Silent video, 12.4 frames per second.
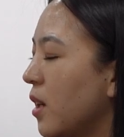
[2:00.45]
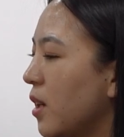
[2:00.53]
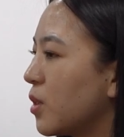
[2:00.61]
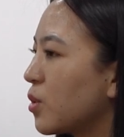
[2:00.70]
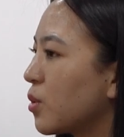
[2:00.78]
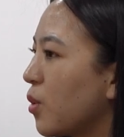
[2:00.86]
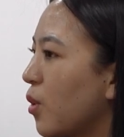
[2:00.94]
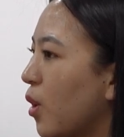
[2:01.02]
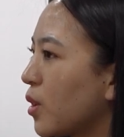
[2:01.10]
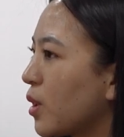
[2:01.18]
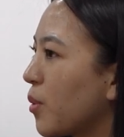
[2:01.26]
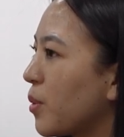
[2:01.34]
So
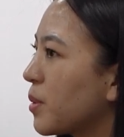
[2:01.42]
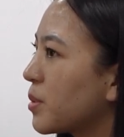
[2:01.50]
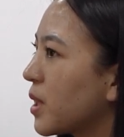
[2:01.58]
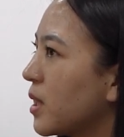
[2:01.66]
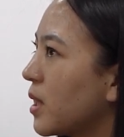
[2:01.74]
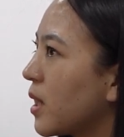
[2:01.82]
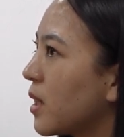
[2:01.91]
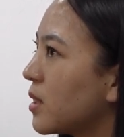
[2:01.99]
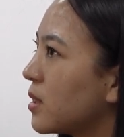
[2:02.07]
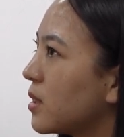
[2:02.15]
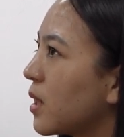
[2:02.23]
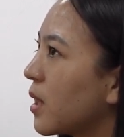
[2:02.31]
on our website
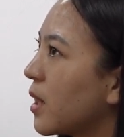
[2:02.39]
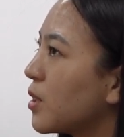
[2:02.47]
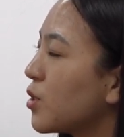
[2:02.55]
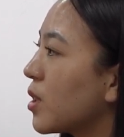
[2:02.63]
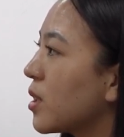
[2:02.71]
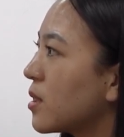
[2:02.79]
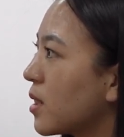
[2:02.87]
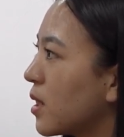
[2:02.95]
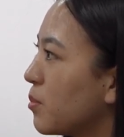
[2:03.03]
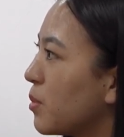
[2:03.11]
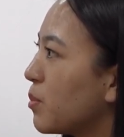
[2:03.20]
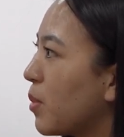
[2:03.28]
there's a share
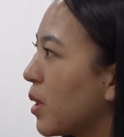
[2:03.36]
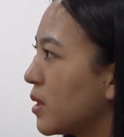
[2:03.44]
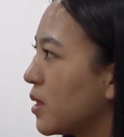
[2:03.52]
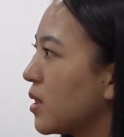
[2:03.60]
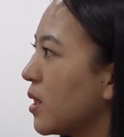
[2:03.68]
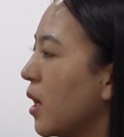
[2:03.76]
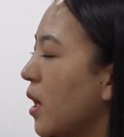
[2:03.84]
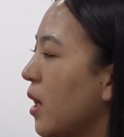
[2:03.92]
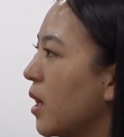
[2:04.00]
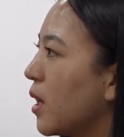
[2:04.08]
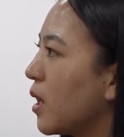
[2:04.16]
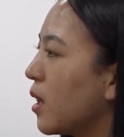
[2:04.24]
statement button
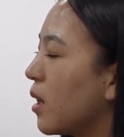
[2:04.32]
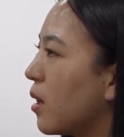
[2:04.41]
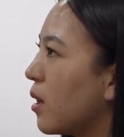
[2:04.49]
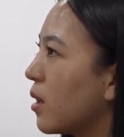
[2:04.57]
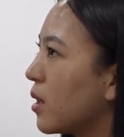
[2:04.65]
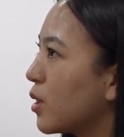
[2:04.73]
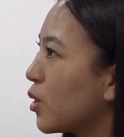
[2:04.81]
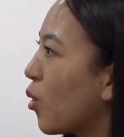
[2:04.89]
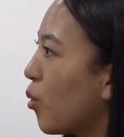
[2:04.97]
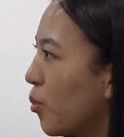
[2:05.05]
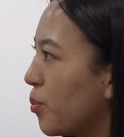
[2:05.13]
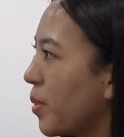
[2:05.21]
in the
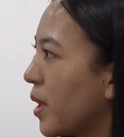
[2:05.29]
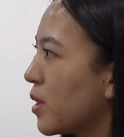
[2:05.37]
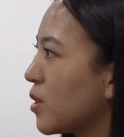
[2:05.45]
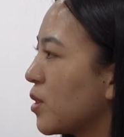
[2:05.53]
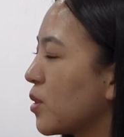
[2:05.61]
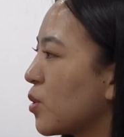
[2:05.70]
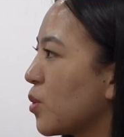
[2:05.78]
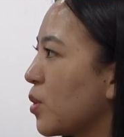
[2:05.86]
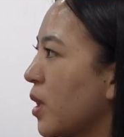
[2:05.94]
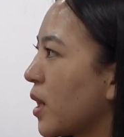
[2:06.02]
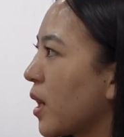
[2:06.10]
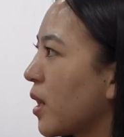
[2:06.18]
home page, so
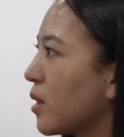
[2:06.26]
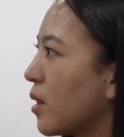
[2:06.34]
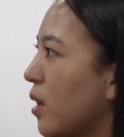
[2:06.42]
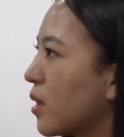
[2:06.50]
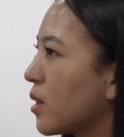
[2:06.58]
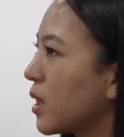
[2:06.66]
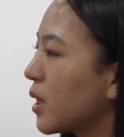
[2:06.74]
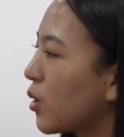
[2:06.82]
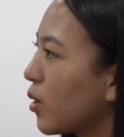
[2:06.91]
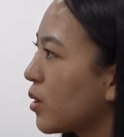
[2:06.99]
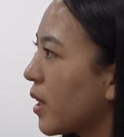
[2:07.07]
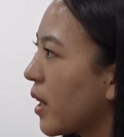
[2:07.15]
they can click
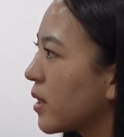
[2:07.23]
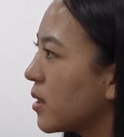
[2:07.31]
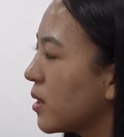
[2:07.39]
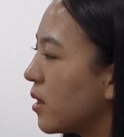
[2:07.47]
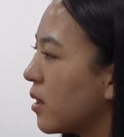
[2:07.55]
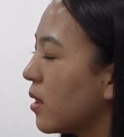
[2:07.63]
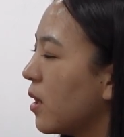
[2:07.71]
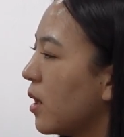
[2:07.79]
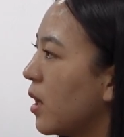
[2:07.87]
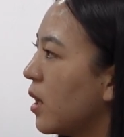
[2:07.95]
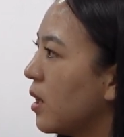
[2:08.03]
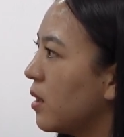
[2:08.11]
on that
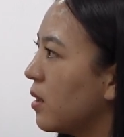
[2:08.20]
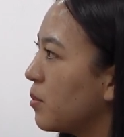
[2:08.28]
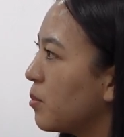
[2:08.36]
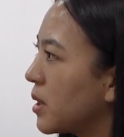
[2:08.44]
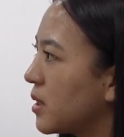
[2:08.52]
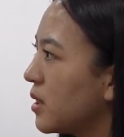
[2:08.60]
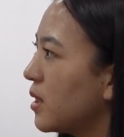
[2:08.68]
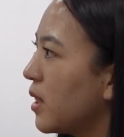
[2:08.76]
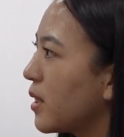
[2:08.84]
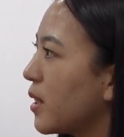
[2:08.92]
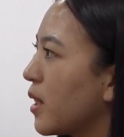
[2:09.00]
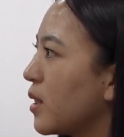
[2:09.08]
button,
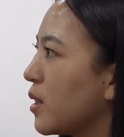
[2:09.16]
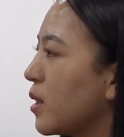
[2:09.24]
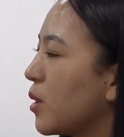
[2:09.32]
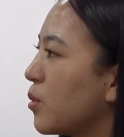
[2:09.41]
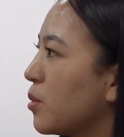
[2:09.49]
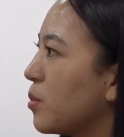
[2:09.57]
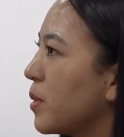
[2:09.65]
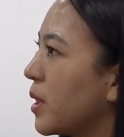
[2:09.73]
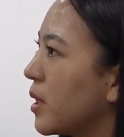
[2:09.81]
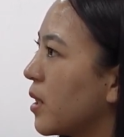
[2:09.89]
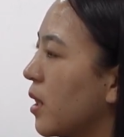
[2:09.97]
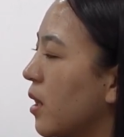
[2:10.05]
and then they will
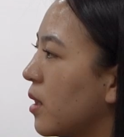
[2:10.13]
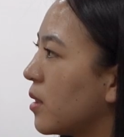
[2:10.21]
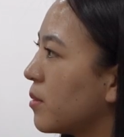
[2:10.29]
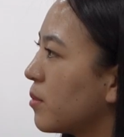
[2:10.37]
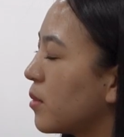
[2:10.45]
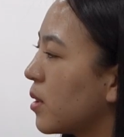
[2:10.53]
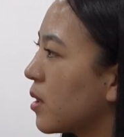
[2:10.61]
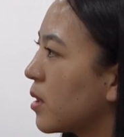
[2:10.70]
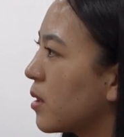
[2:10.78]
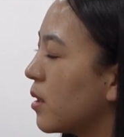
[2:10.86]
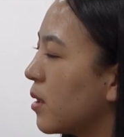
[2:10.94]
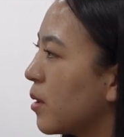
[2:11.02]
be
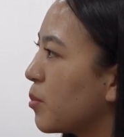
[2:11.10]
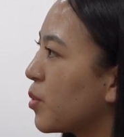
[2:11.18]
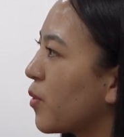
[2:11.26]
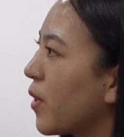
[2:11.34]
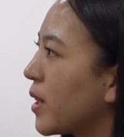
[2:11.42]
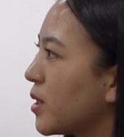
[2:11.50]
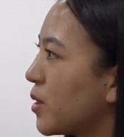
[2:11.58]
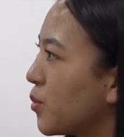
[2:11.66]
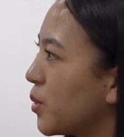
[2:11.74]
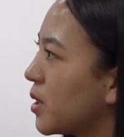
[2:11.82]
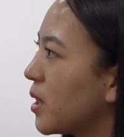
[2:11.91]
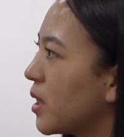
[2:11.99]
provided
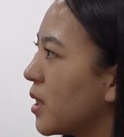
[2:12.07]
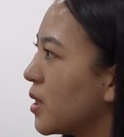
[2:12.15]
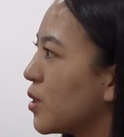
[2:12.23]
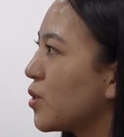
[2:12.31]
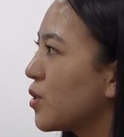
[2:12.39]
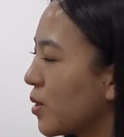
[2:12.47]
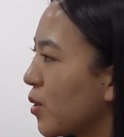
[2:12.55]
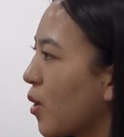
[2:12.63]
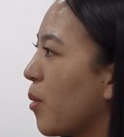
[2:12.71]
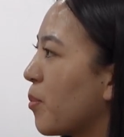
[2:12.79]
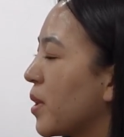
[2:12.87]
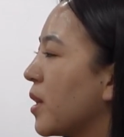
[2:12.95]
with the digital
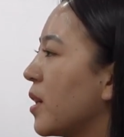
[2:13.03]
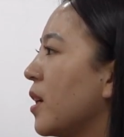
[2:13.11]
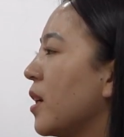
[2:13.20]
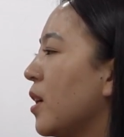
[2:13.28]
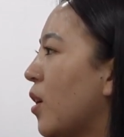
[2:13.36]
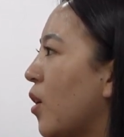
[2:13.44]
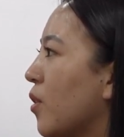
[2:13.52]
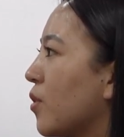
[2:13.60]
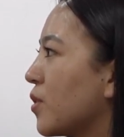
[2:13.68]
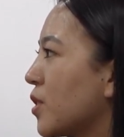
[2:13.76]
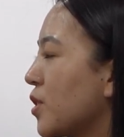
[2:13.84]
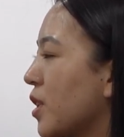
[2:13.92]
copy
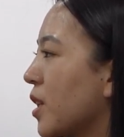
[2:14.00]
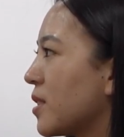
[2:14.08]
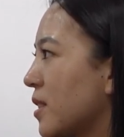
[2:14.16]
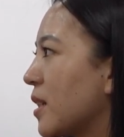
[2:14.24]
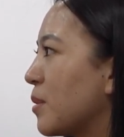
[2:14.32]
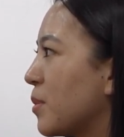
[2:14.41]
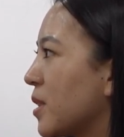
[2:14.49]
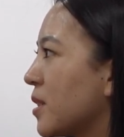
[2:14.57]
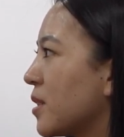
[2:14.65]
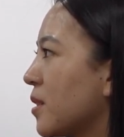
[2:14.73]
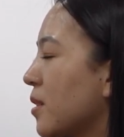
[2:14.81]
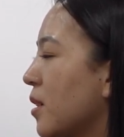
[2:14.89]
of the share statement.